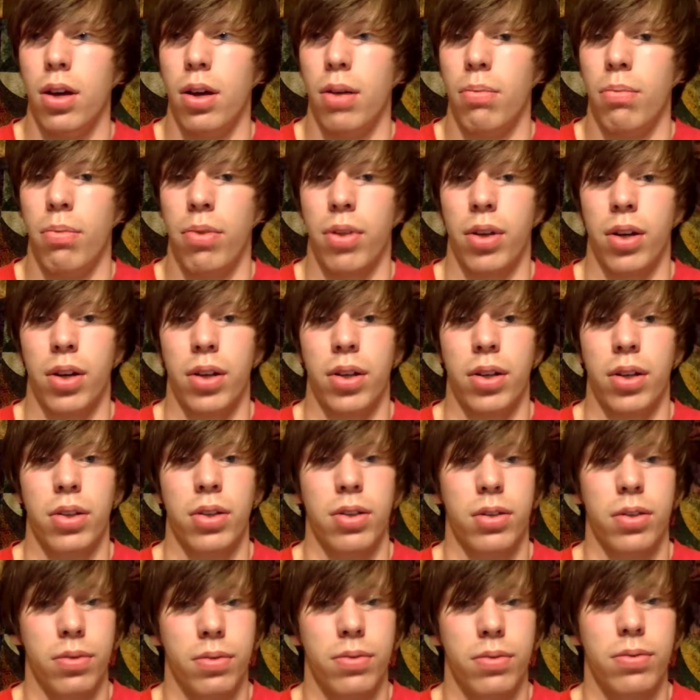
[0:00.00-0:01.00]
I'm
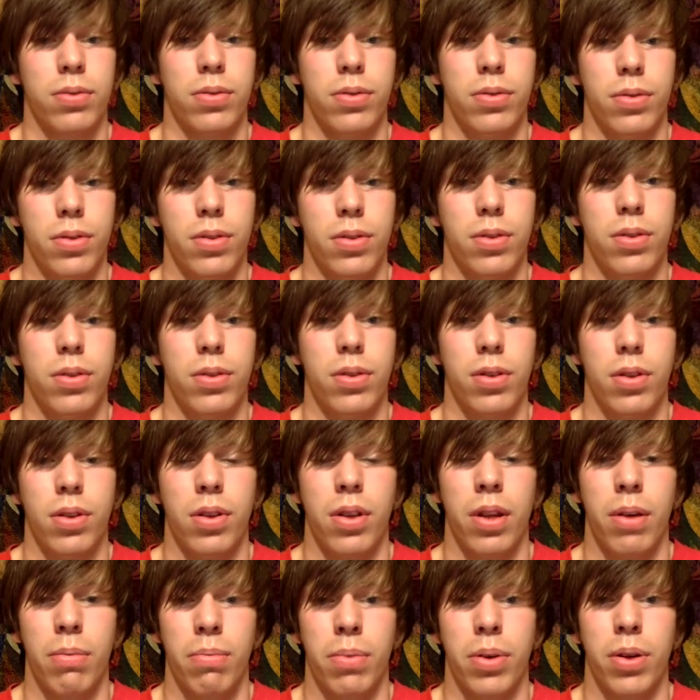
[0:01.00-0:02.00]
thinking
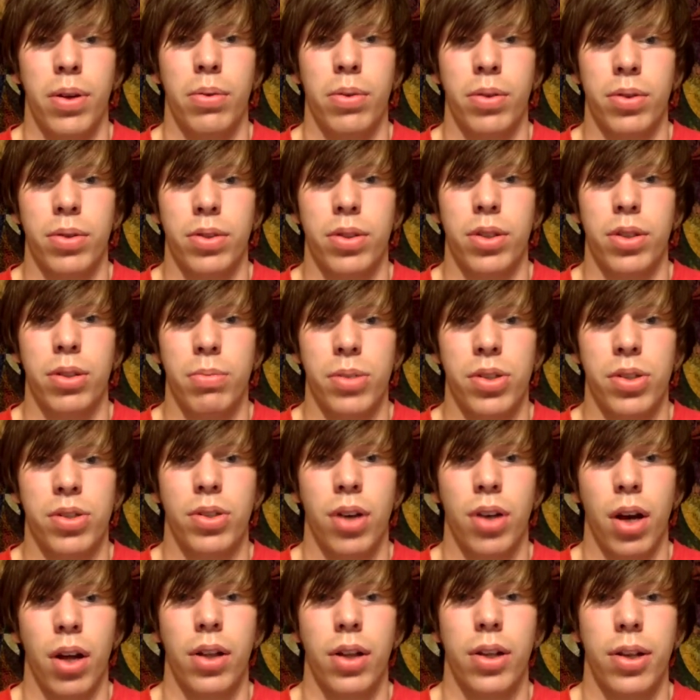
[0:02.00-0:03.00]
that big wheel is going to be
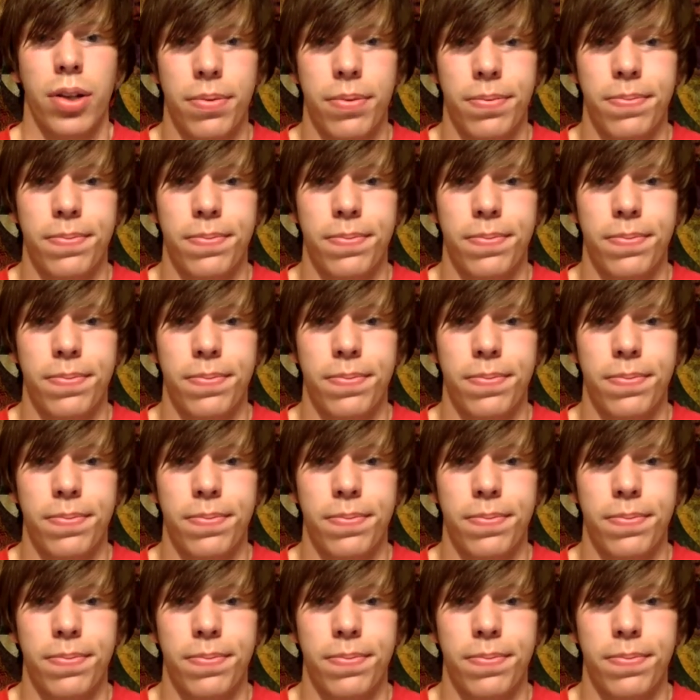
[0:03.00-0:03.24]
solid.